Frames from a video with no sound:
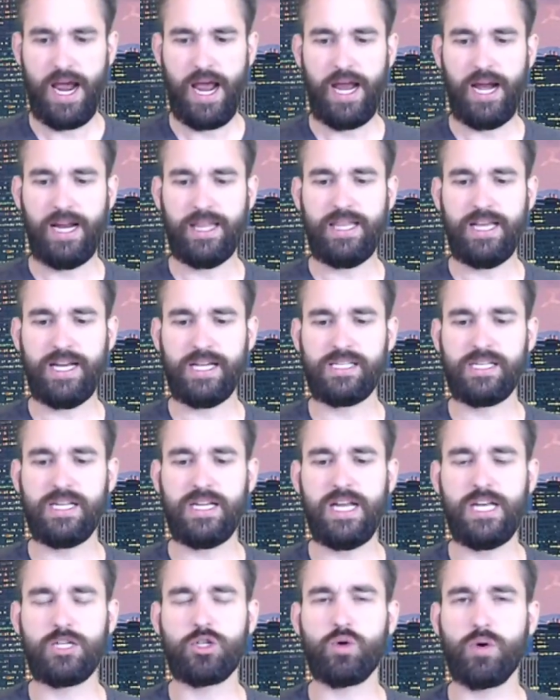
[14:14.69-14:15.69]
And I think it's
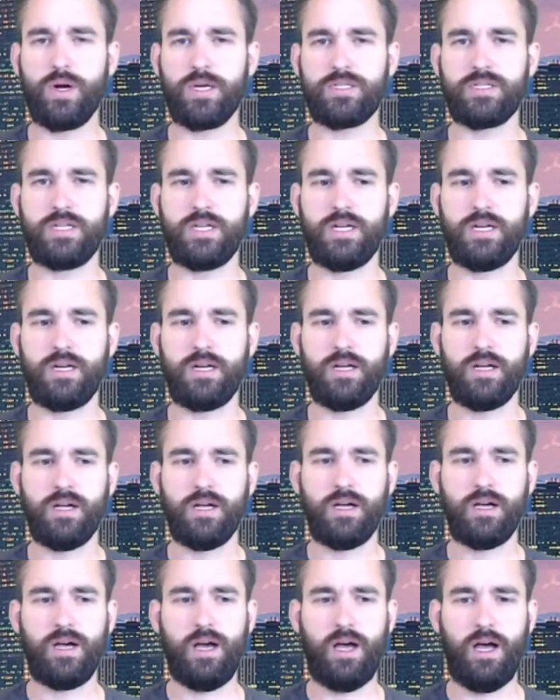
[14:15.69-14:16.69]
an interesting
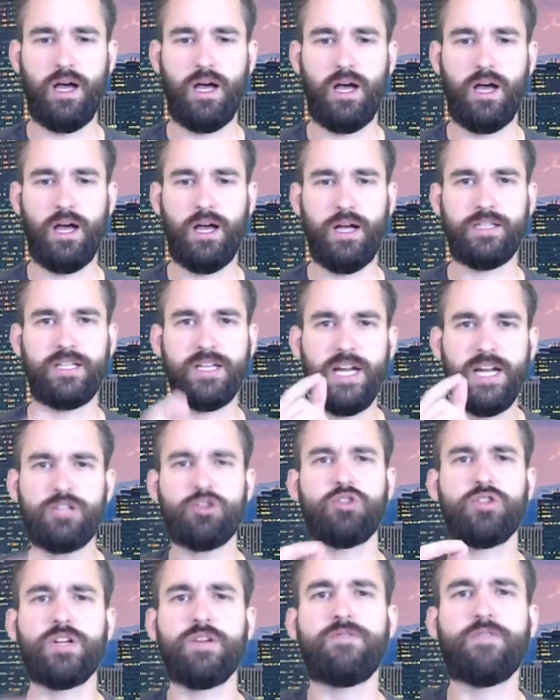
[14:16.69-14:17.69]

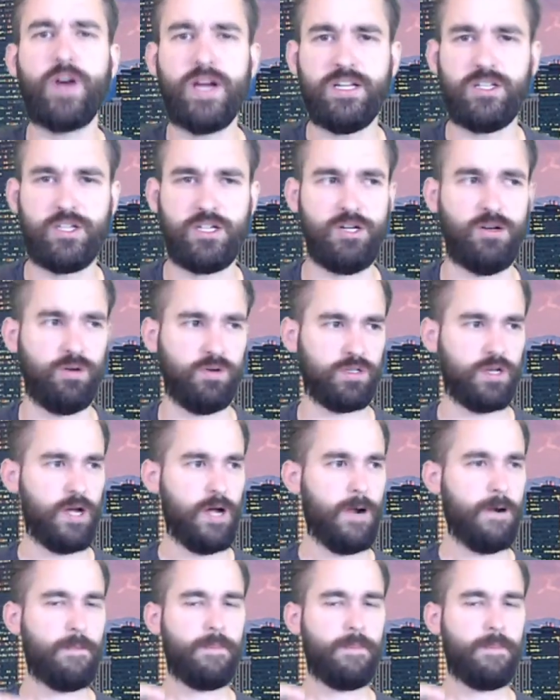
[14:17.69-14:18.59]
phrase to use.